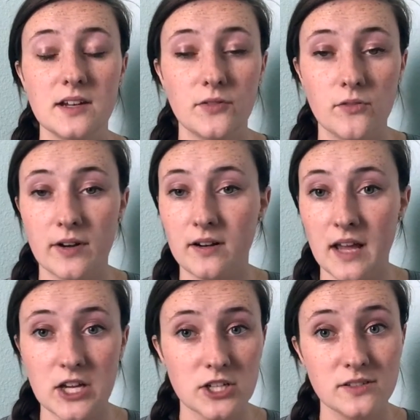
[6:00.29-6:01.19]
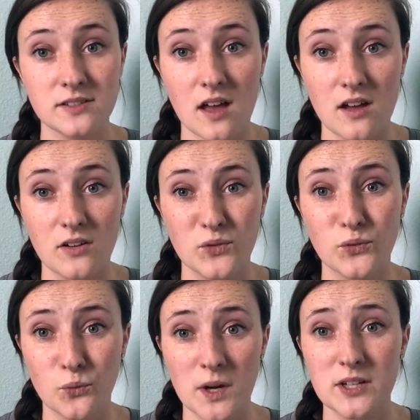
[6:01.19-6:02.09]
different variations of
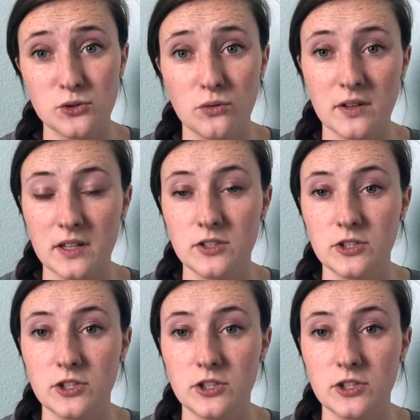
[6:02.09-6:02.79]
what a doula can